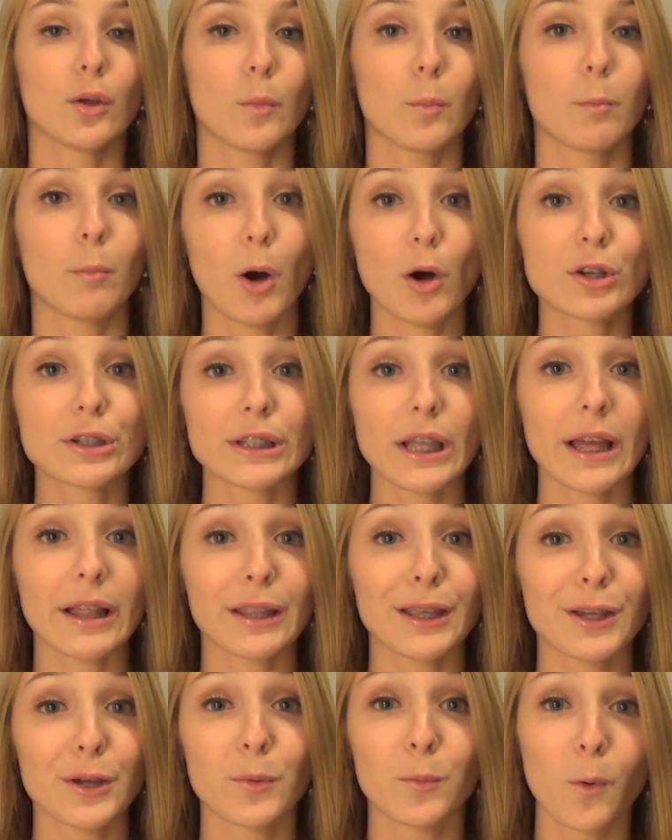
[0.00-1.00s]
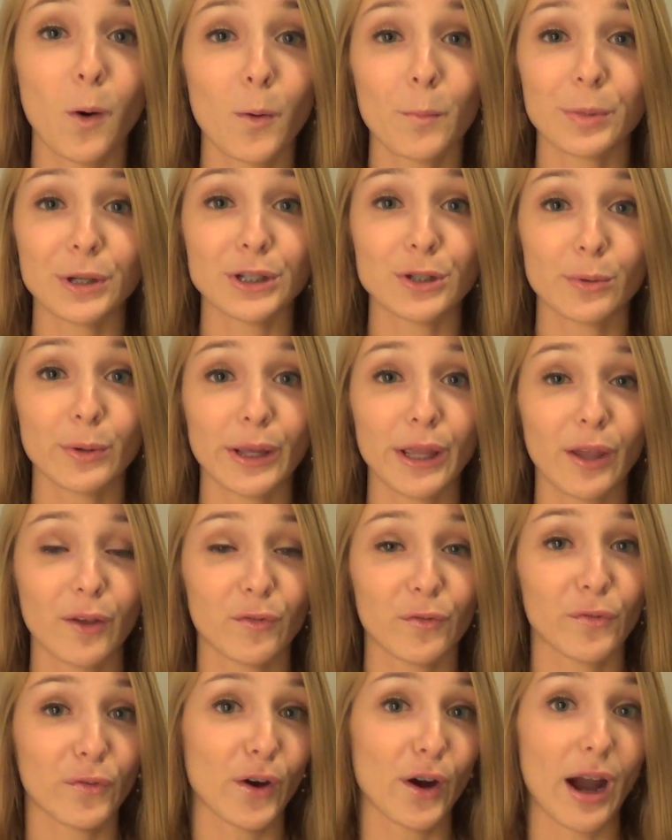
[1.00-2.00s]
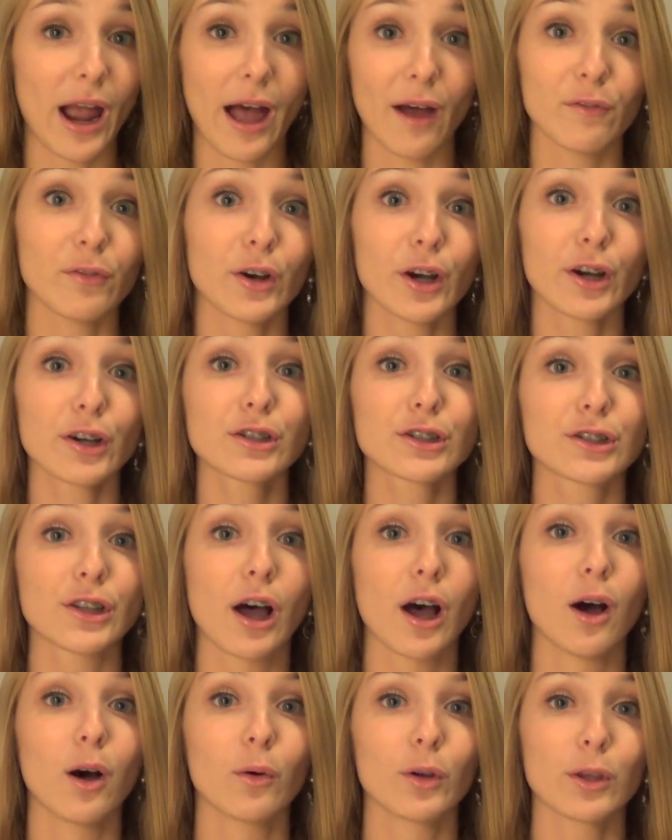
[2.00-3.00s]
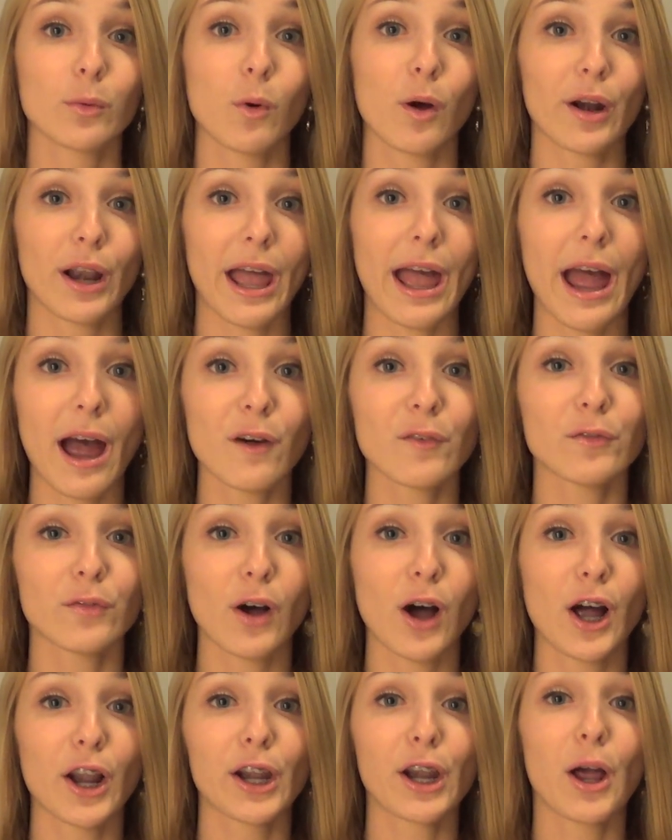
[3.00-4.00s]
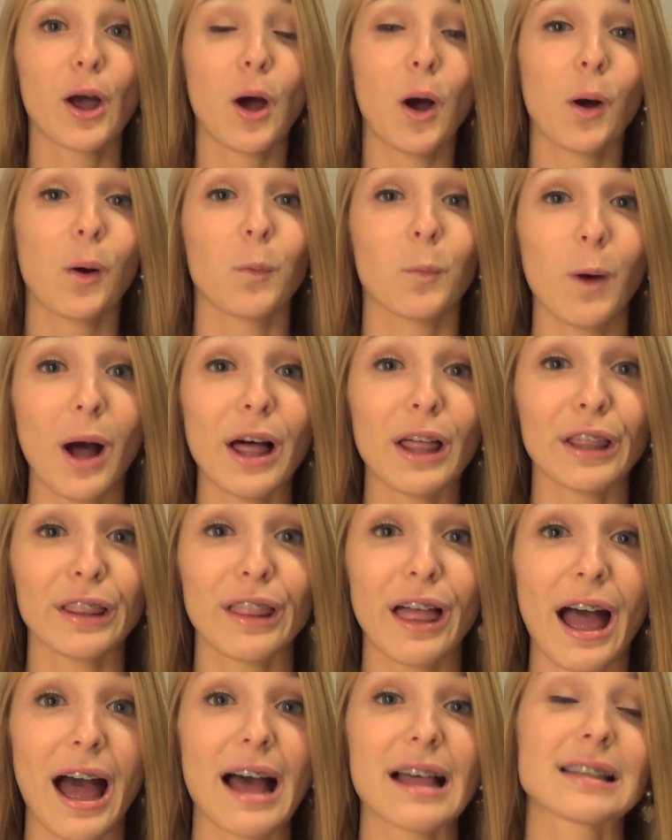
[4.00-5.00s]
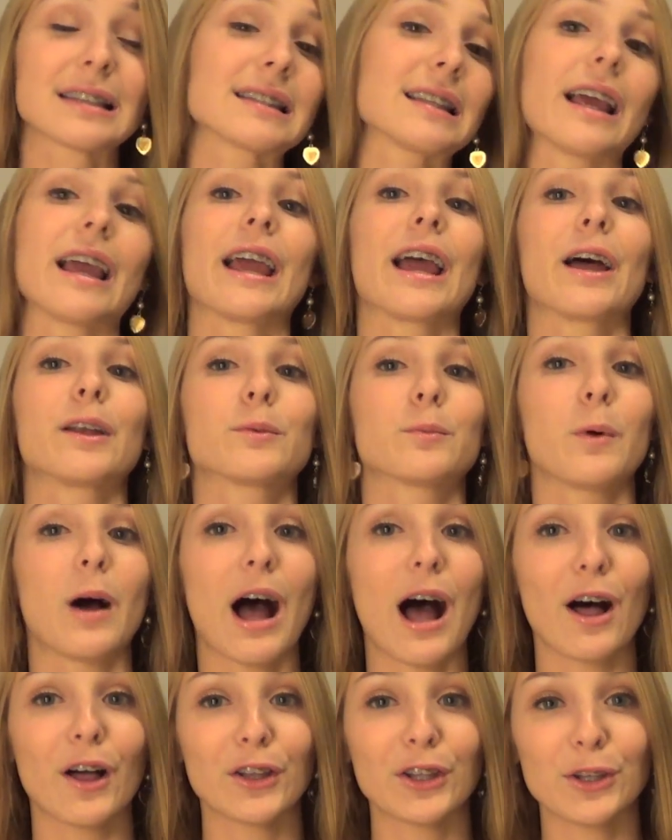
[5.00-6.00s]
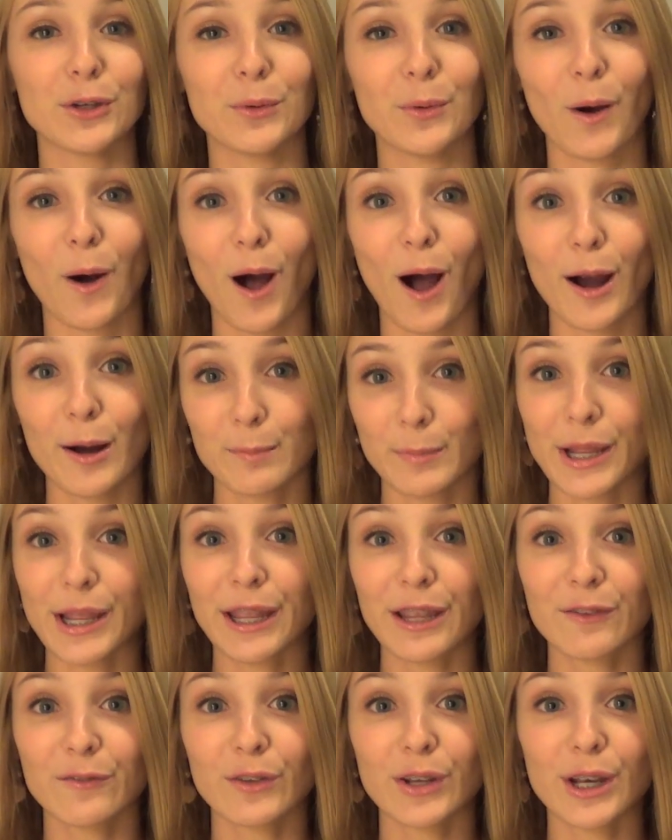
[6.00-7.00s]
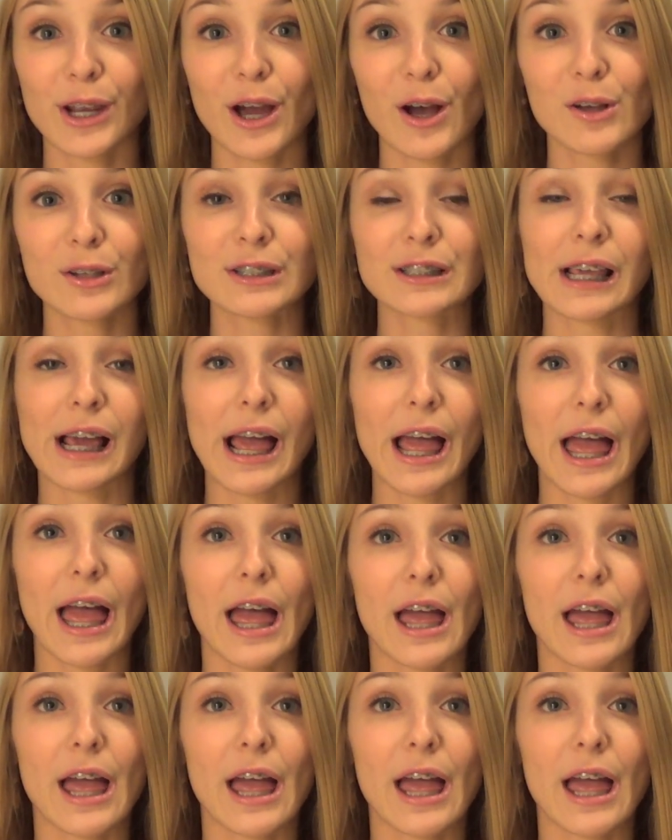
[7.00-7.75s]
most likely you won't be doing it forever. So you want to have fun while it lasts and while you are making videos.